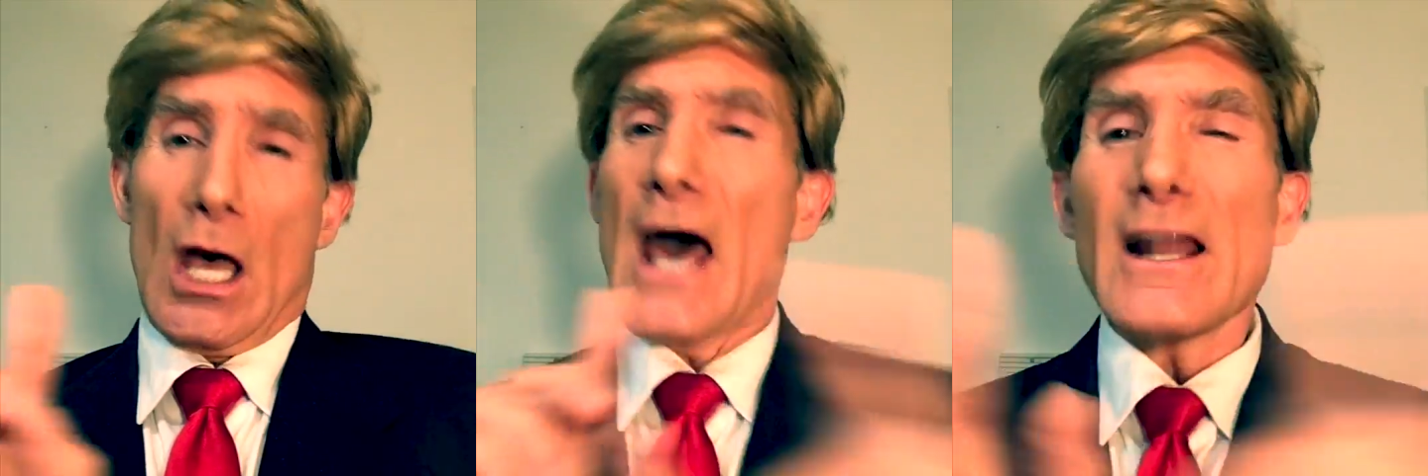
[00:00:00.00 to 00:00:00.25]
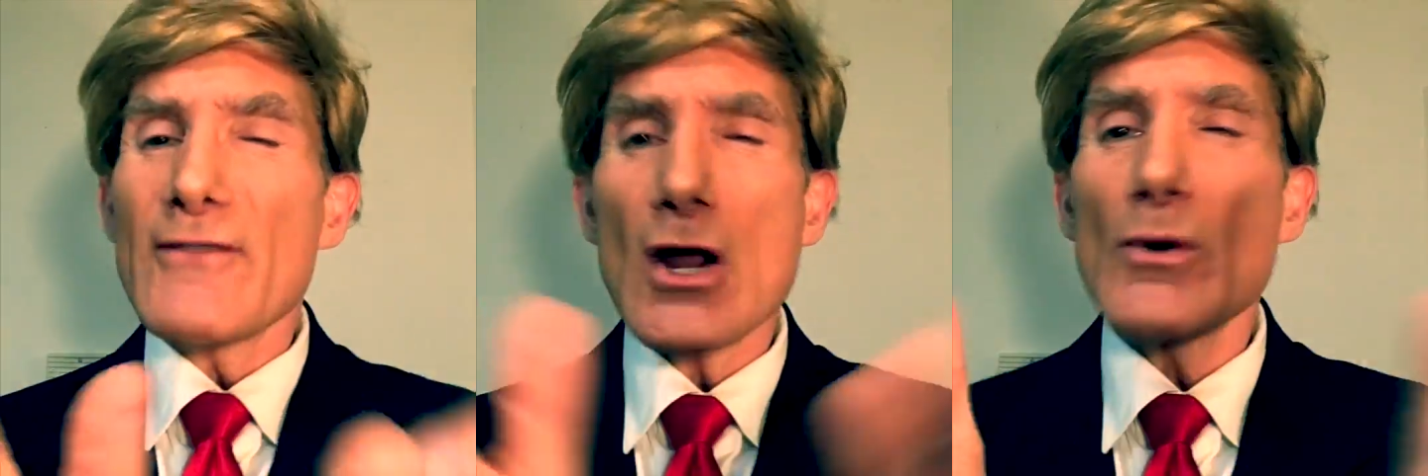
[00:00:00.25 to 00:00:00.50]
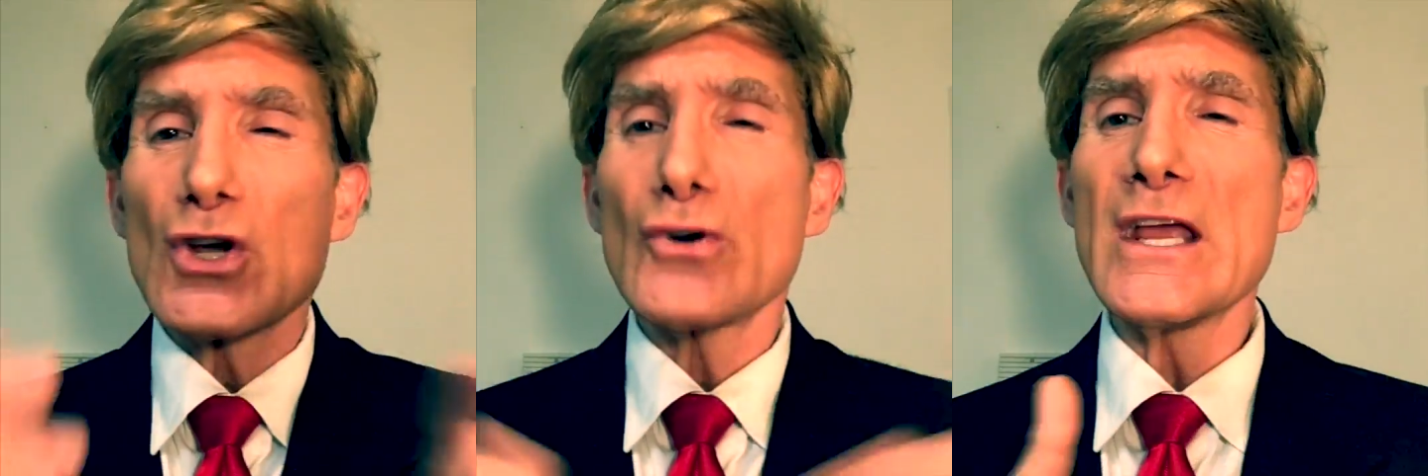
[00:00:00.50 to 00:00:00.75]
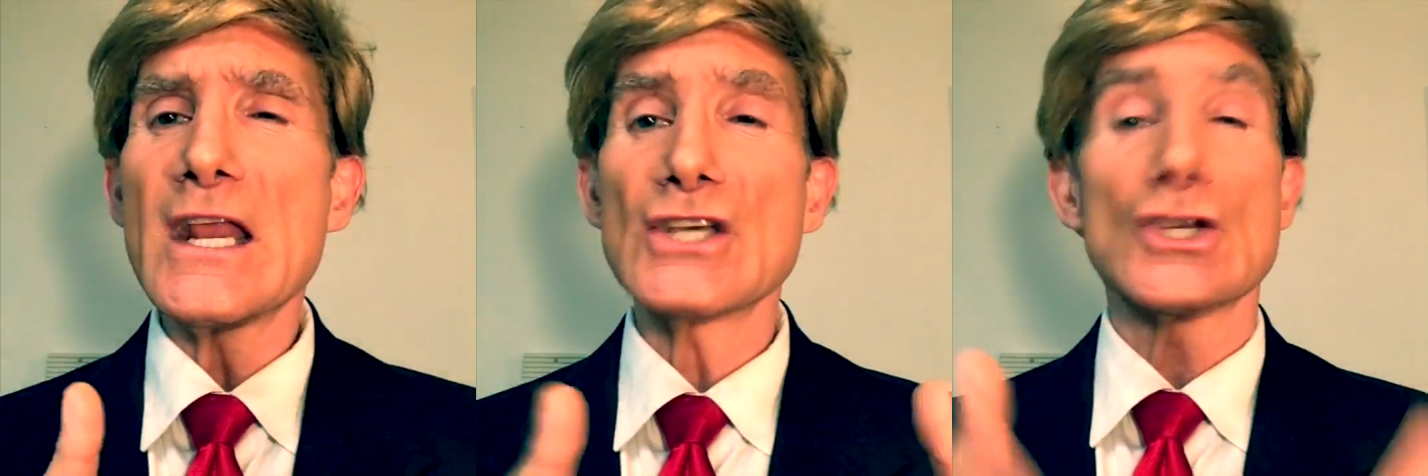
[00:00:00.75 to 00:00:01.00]
I don't even know what a
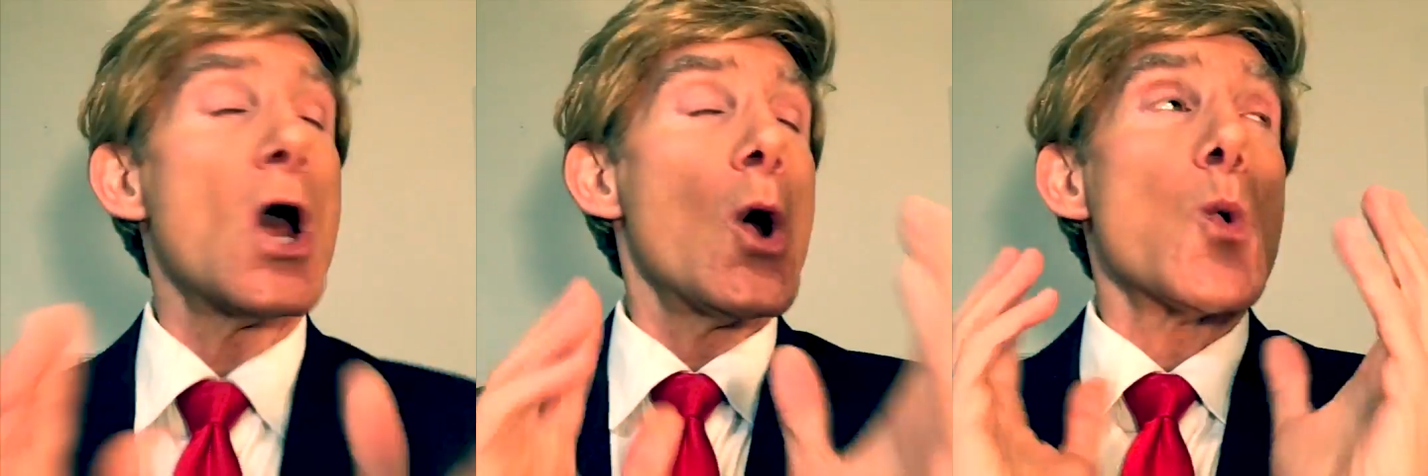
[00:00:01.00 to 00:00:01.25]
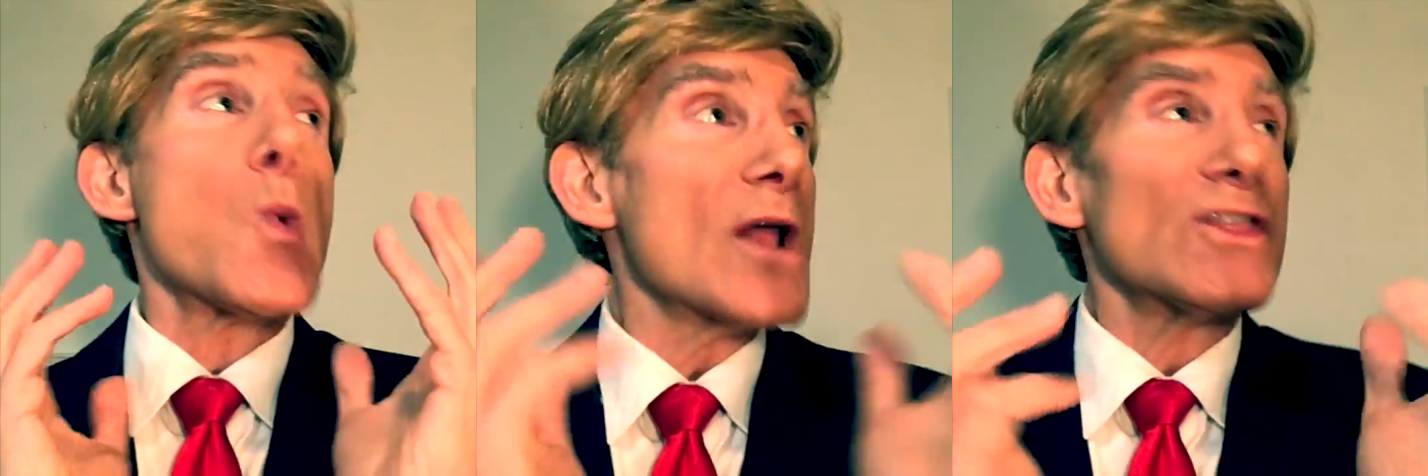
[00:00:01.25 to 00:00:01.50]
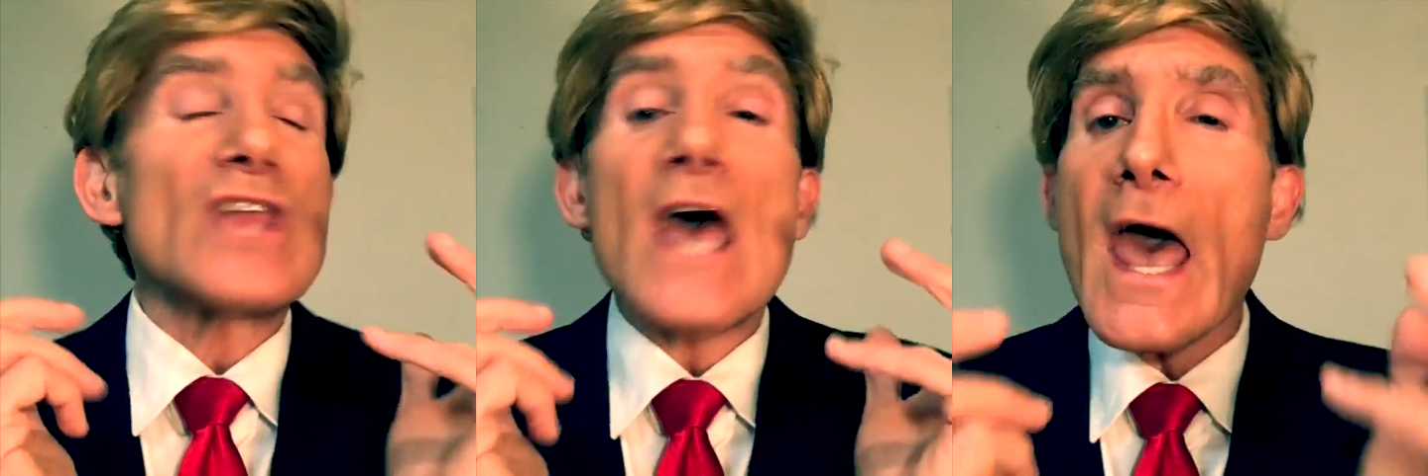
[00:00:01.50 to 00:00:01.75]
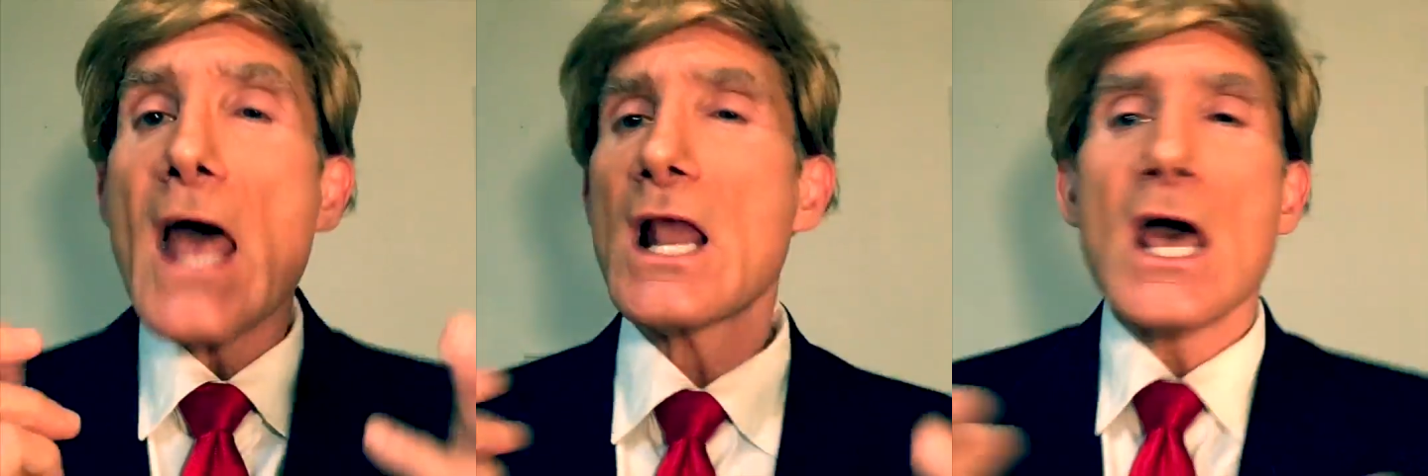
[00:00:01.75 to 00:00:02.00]
creed is. What the
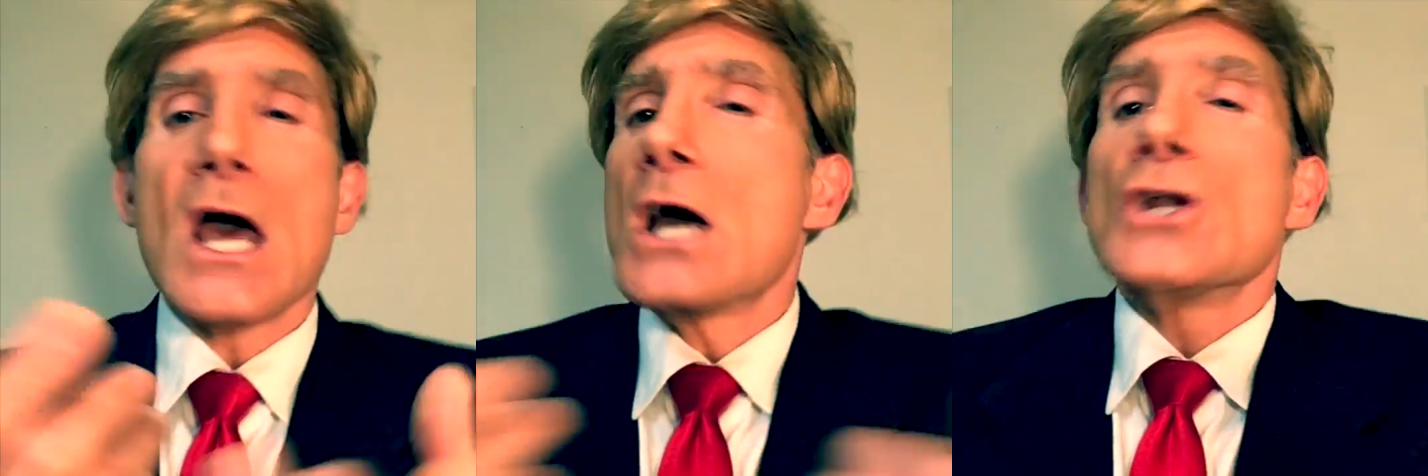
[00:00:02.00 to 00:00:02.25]
hell?